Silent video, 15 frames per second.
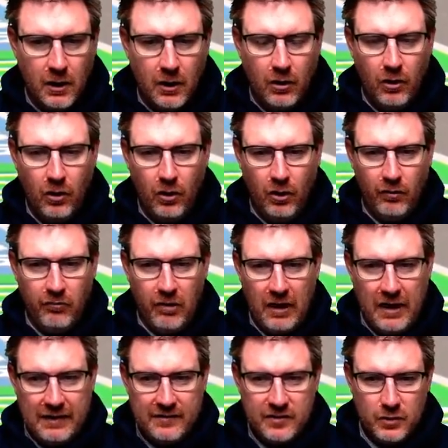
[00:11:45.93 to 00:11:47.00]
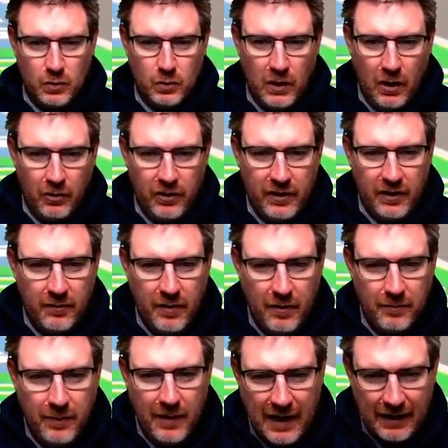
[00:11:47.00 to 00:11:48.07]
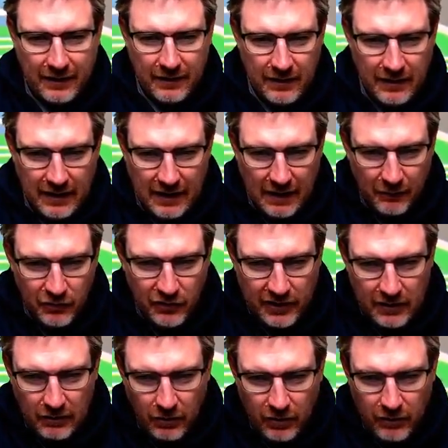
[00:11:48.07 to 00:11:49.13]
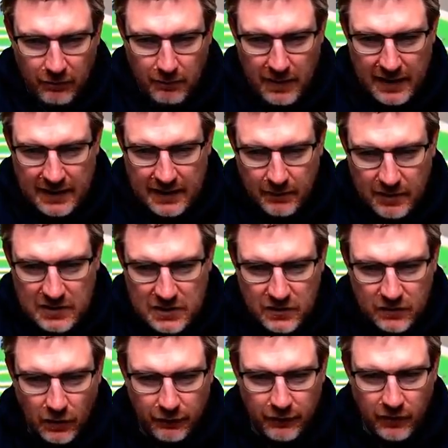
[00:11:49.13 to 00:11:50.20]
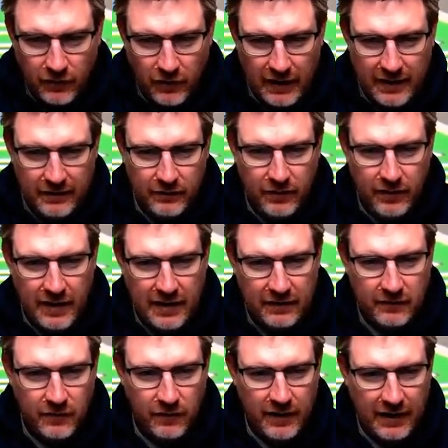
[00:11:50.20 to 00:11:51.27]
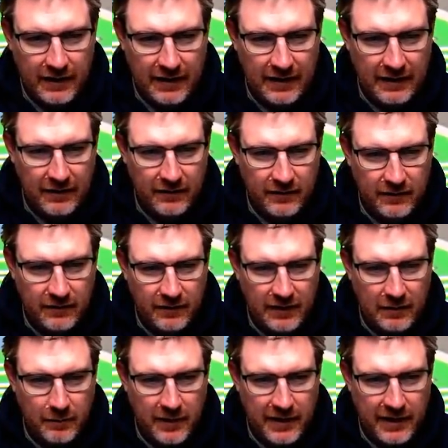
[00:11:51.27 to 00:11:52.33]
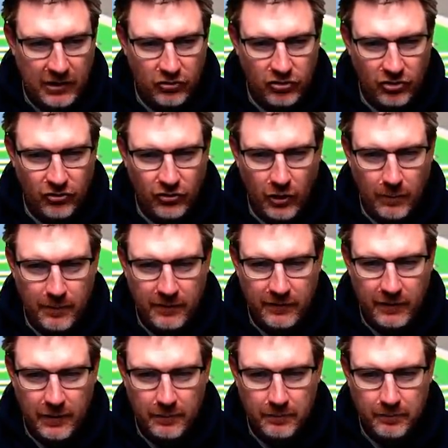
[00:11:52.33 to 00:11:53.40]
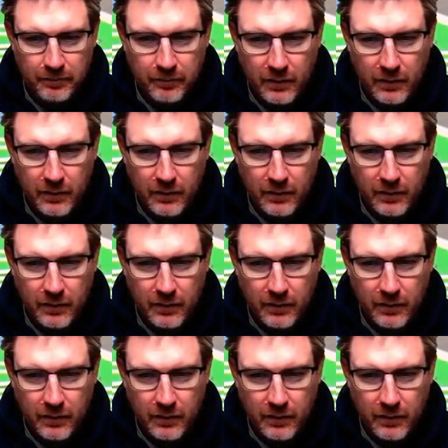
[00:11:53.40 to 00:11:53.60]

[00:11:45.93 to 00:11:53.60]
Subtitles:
All right, welcome back. I'm seeing a lot of medium and soft tyres there, so that is going to be an extra stop, isn't it?